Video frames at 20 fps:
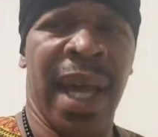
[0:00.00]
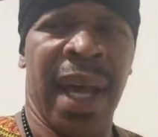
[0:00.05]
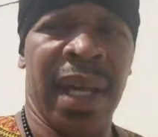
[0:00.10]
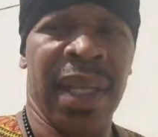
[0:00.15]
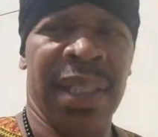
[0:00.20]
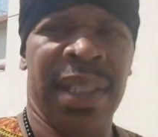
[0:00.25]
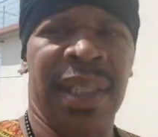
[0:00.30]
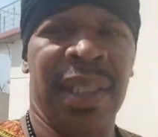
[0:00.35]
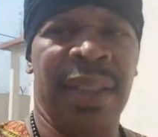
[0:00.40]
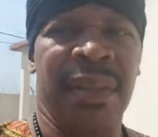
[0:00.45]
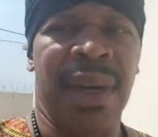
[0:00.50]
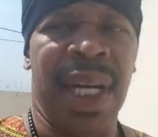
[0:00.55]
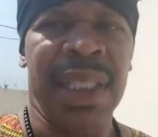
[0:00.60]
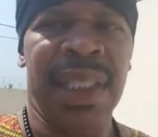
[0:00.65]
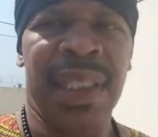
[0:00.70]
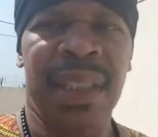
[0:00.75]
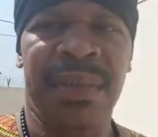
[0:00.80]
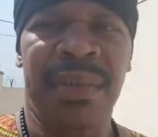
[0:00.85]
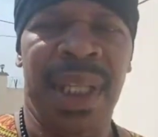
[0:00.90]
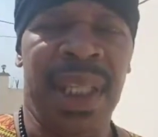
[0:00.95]
so I
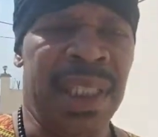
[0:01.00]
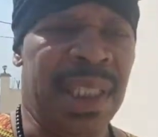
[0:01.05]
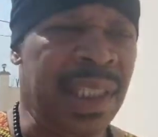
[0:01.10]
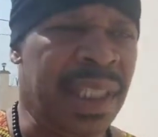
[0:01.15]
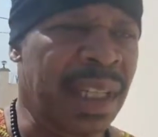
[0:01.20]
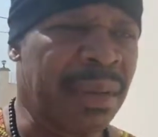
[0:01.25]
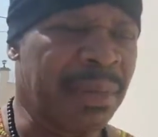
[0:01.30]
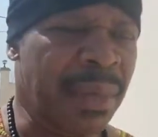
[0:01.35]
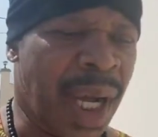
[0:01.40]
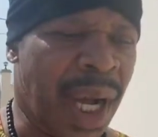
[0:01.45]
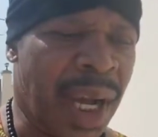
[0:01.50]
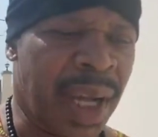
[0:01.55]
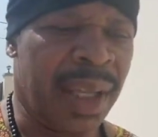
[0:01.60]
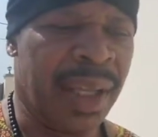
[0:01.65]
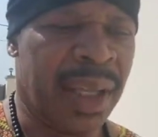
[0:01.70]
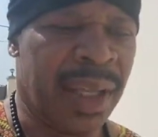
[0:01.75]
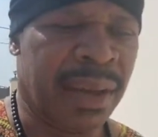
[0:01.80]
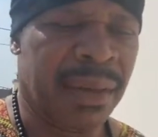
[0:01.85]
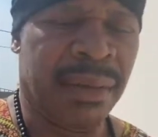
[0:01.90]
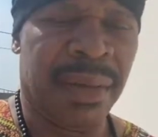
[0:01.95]
just wanted to come on
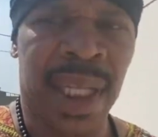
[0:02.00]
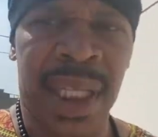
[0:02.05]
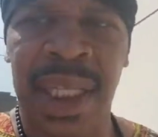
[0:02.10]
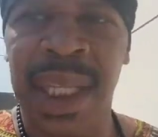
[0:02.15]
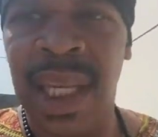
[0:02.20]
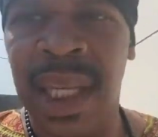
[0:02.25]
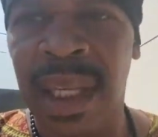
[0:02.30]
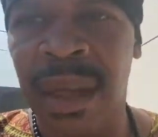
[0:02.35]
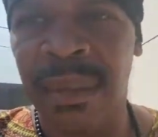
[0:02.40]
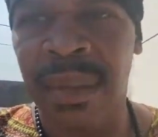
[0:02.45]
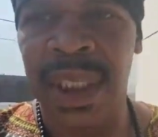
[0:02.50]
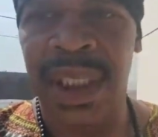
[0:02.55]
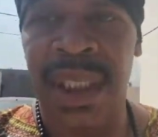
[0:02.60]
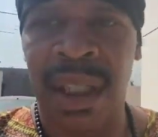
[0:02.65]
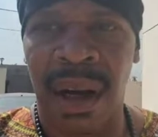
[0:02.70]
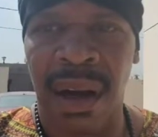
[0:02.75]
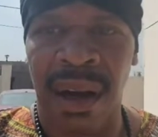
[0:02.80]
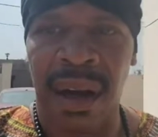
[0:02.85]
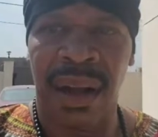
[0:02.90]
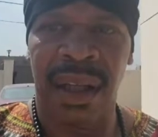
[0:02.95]
here and kick it with
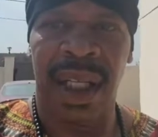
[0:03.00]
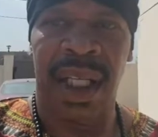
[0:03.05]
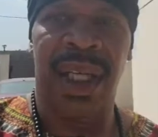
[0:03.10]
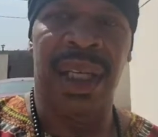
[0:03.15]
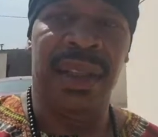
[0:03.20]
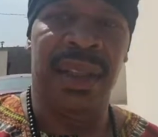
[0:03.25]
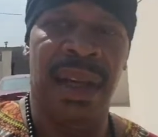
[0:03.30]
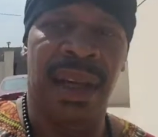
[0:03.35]
y'all and